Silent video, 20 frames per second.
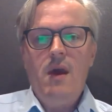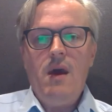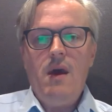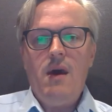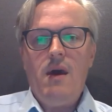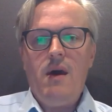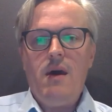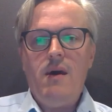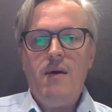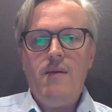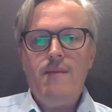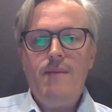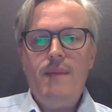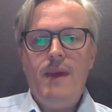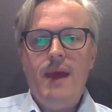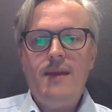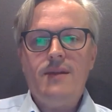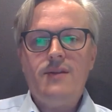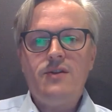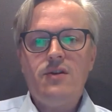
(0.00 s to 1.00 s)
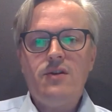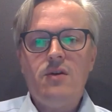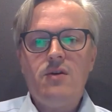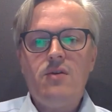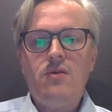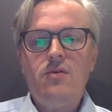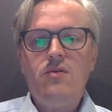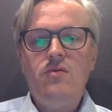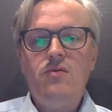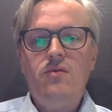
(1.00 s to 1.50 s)
And
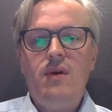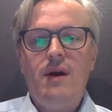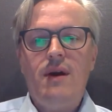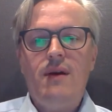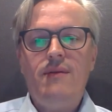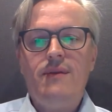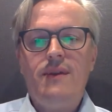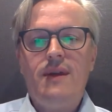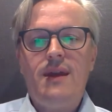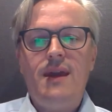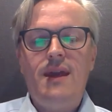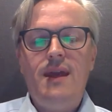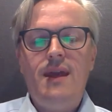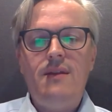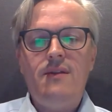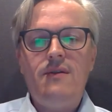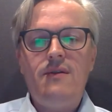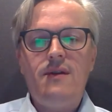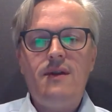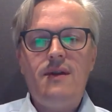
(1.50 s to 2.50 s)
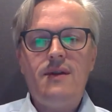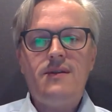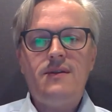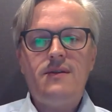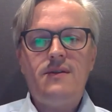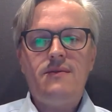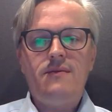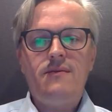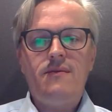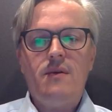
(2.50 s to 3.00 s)
so the key to
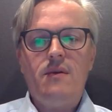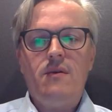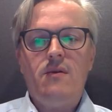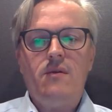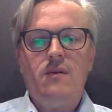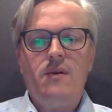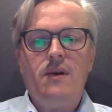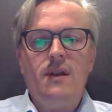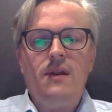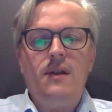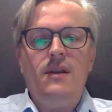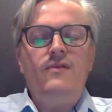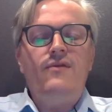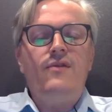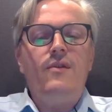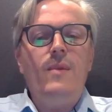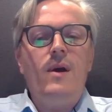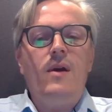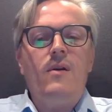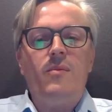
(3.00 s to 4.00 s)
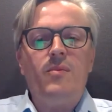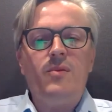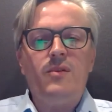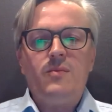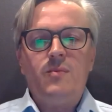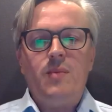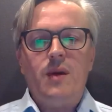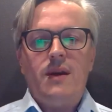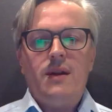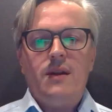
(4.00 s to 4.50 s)
this, or at least from our
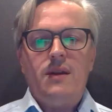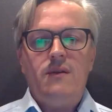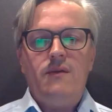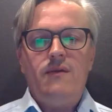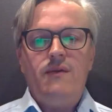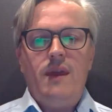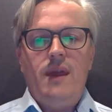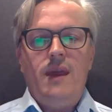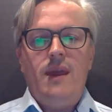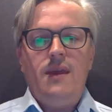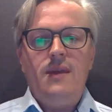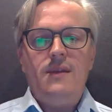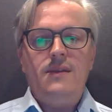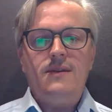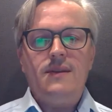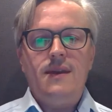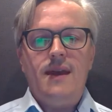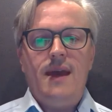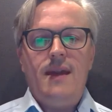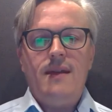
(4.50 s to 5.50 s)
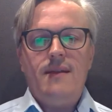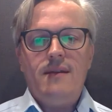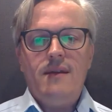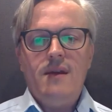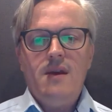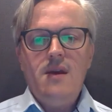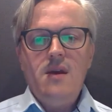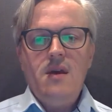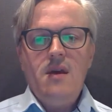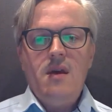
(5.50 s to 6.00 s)
perspective, is that
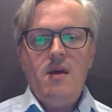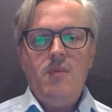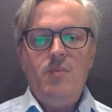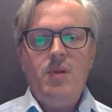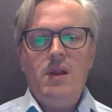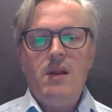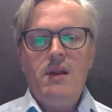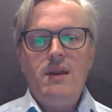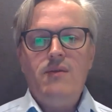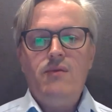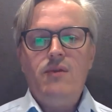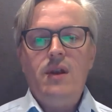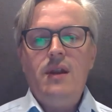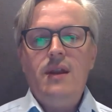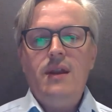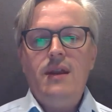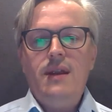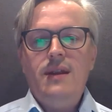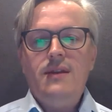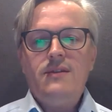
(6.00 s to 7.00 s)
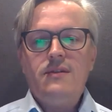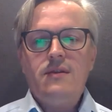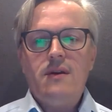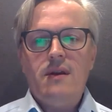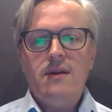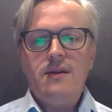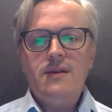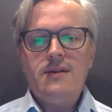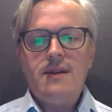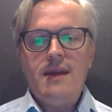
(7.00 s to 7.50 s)
a building really needs to
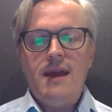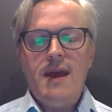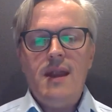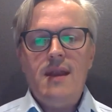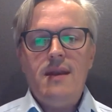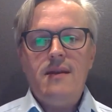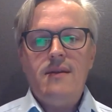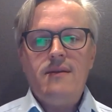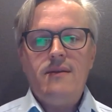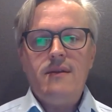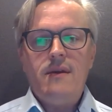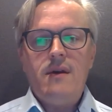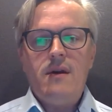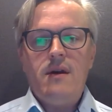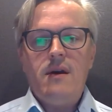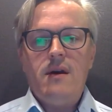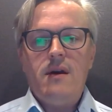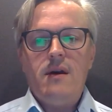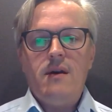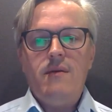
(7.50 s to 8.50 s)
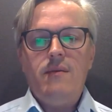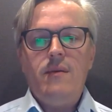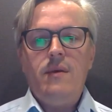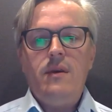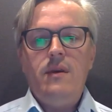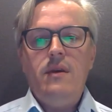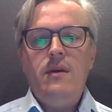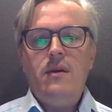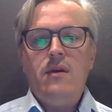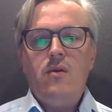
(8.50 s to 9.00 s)
understand,
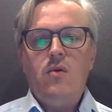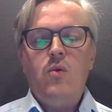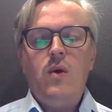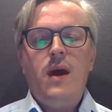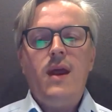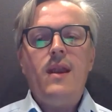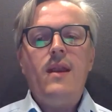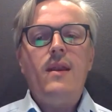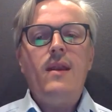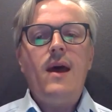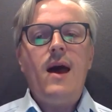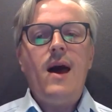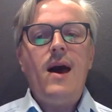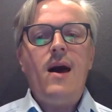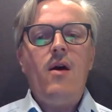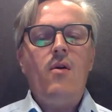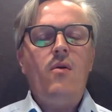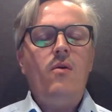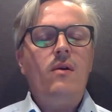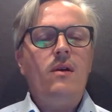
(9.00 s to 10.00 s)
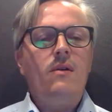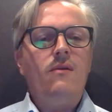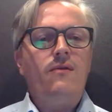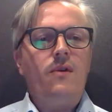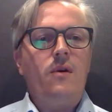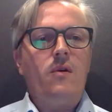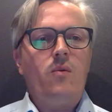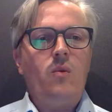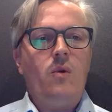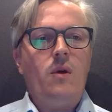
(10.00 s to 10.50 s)
when, how, and
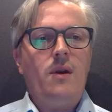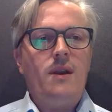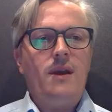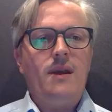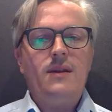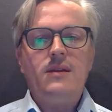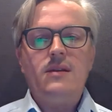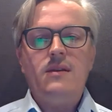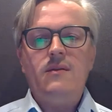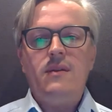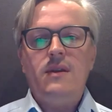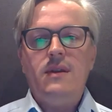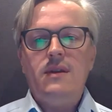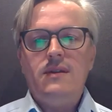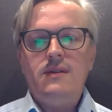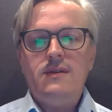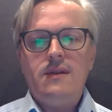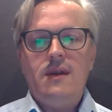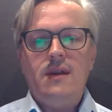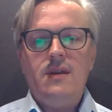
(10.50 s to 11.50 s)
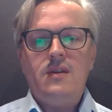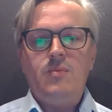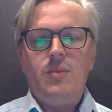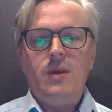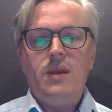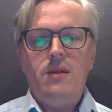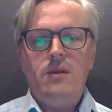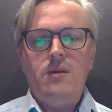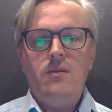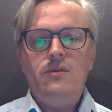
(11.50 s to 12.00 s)
for what activities it's
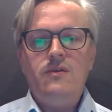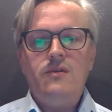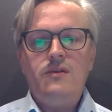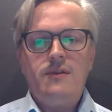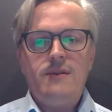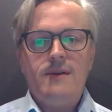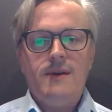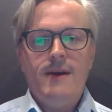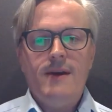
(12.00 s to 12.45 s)
being used,